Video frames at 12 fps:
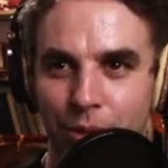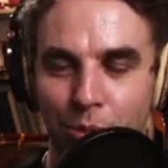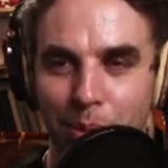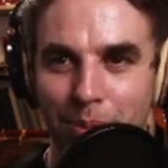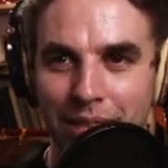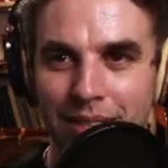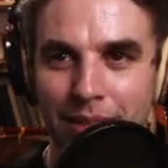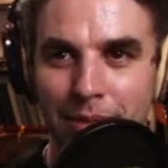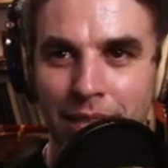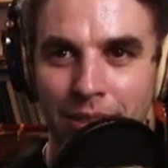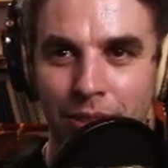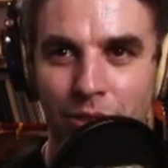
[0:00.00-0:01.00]
we played
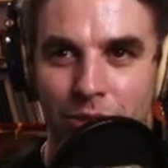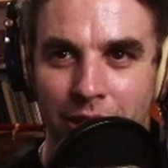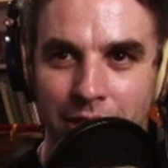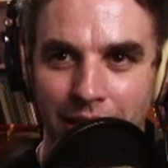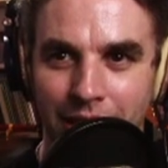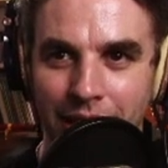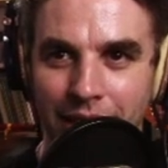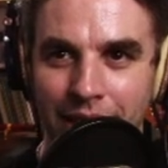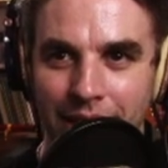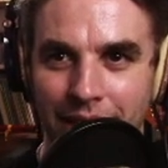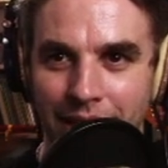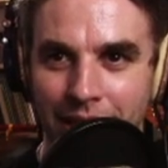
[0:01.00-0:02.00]
something a little strange. I
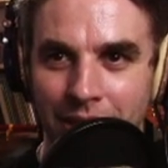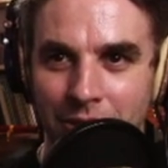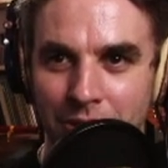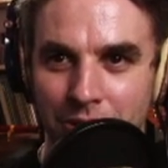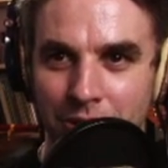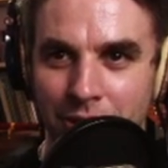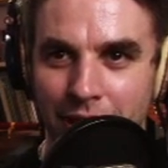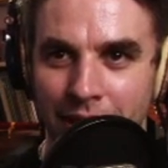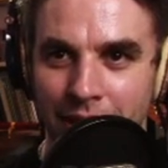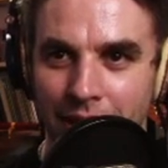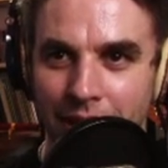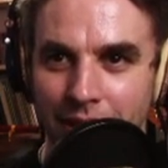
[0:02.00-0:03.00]
think you should try
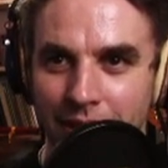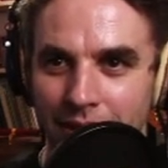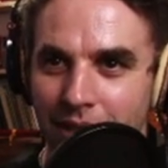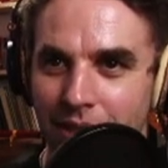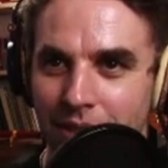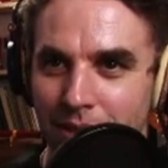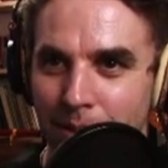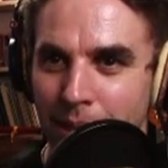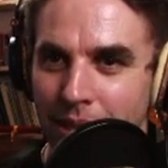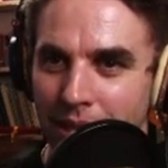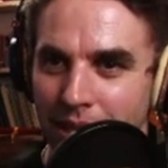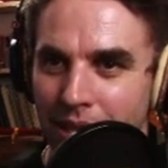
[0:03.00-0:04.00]
and cut this
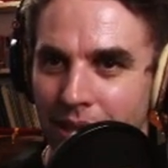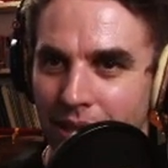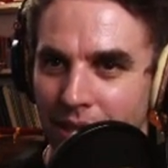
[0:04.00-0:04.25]
apart.